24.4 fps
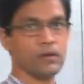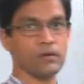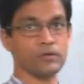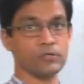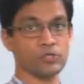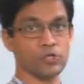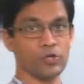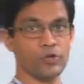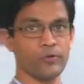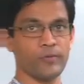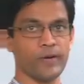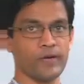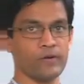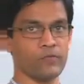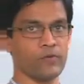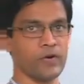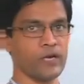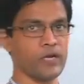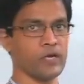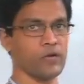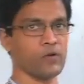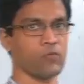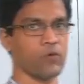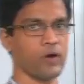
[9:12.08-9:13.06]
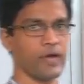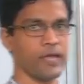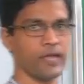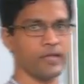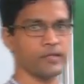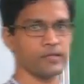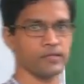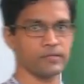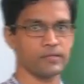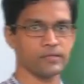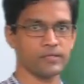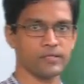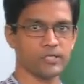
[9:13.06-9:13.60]
So, you might wonder
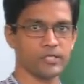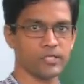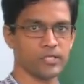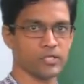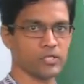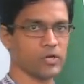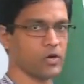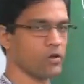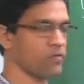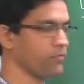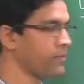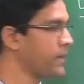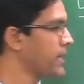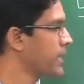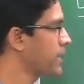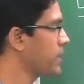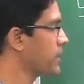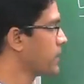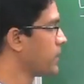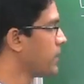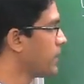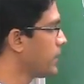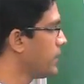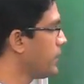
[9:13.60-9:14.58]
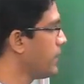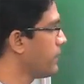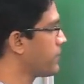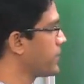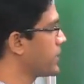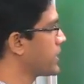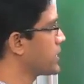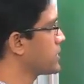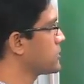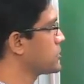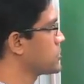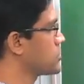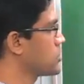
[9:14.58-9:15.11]
why this is sort of making a
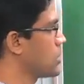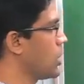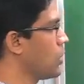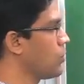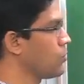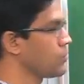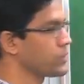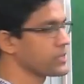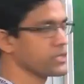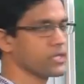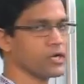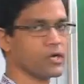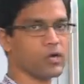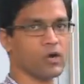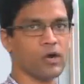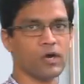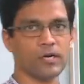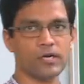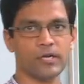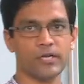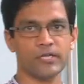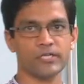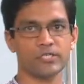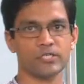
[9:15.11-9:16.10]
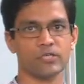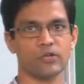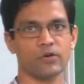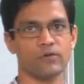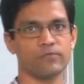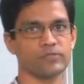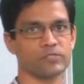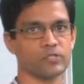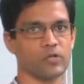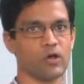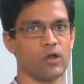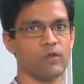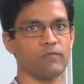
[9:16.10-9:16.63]
reappearance now in the context of
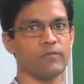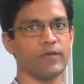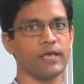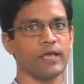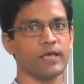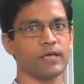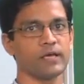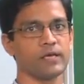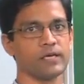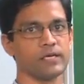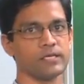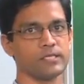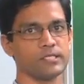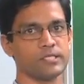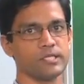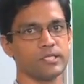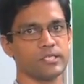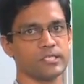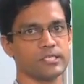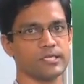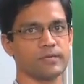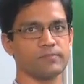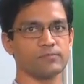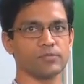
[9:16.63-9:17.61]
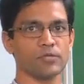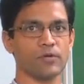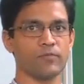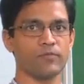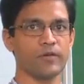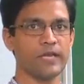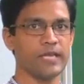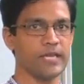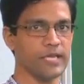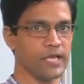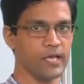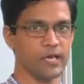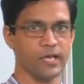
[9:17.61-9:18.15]
solving systems of
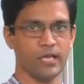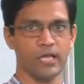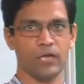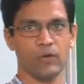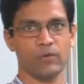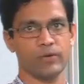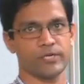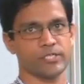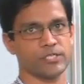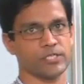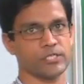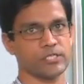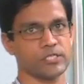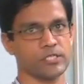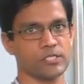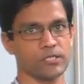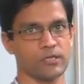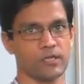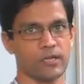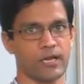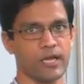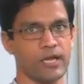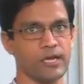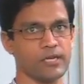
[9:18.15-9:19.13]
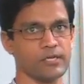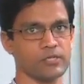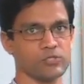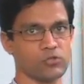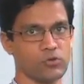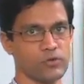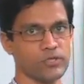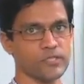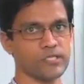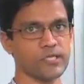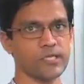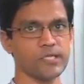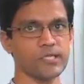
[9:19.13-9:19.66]
linear equations, right. So,
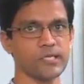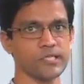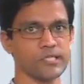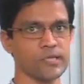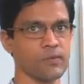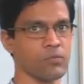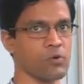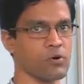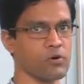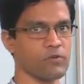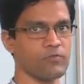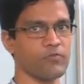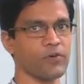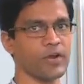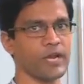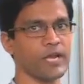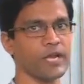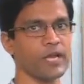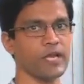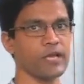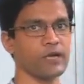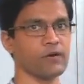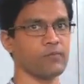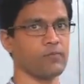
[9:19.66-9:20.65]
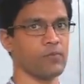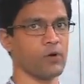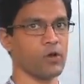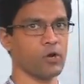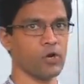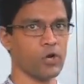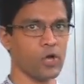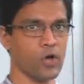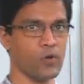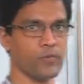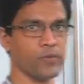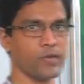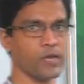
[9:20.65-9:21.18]
isn't this about finding a
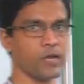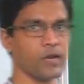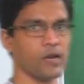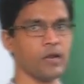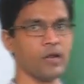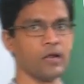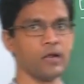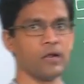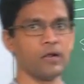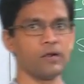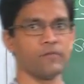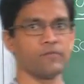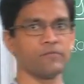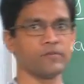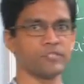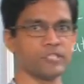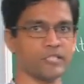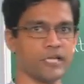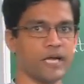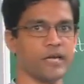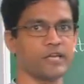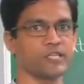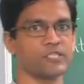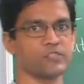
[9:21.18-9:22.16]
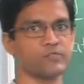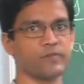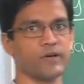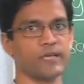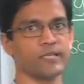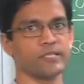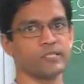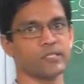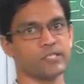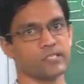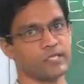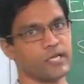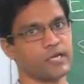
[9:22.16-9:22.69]
polynomial which
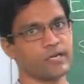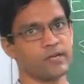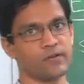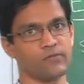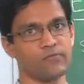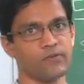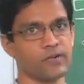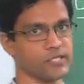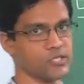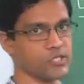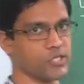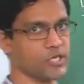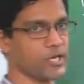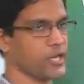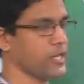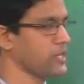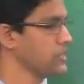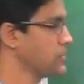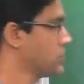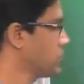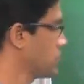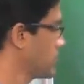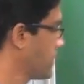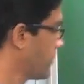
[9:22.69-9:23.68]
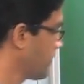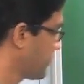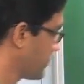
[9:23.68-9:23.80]
satisfies a set of constraints?